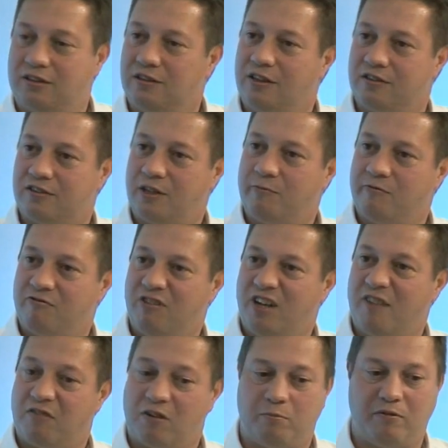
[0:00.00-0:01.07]
get the same
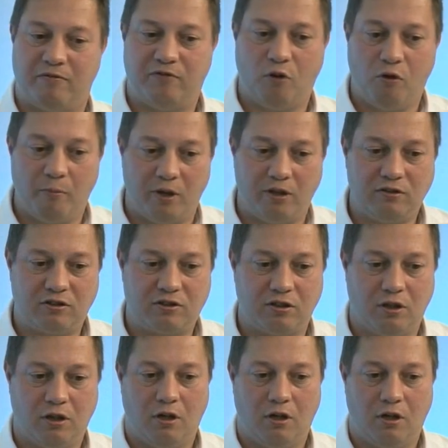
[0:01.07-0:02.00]
level of performance